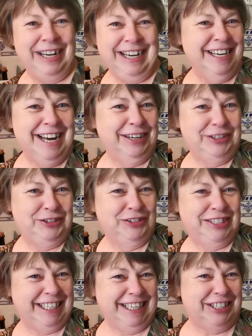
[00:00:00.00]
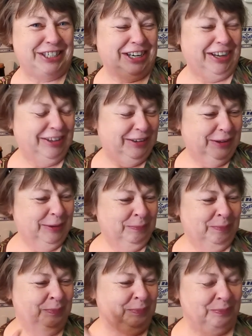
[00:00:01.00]
really a natural teacher.
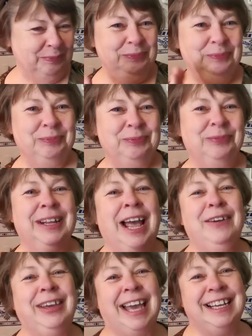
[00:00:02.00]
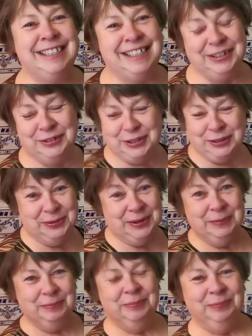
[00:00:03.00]
Okay, see you soon.